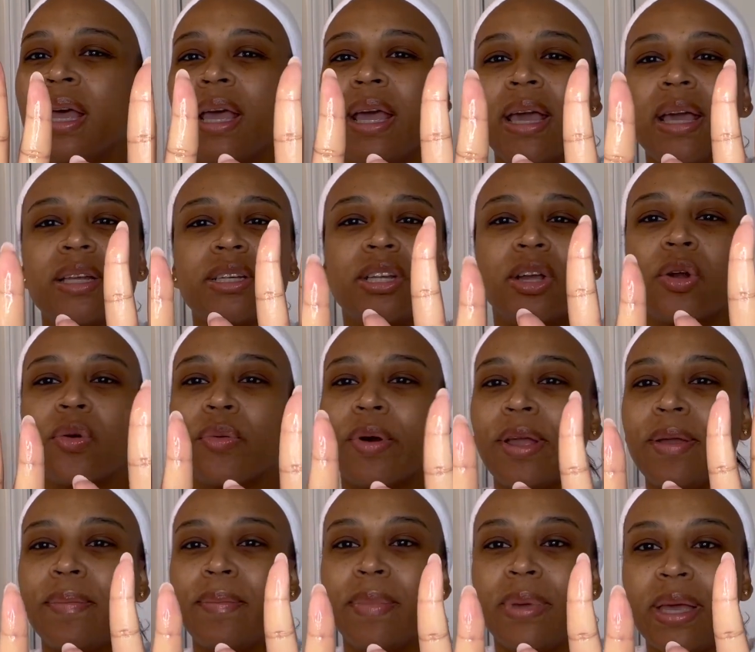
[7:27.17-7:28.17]
It's a great
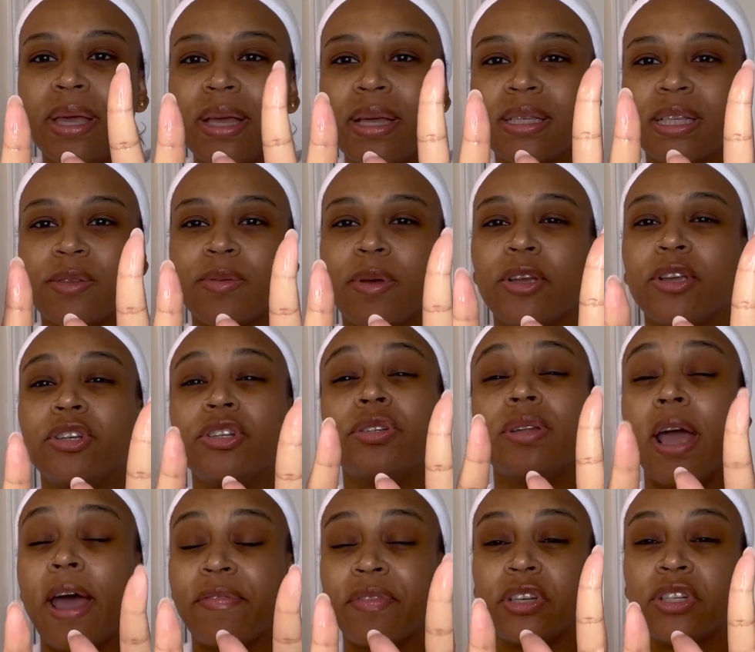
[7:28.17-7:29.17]
mix. That's why you
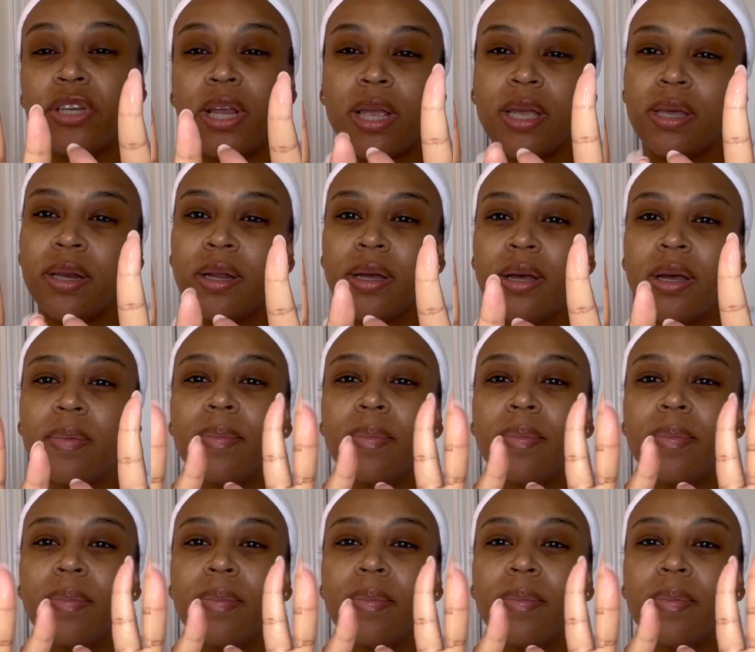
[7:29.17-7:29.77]
have to shake it up.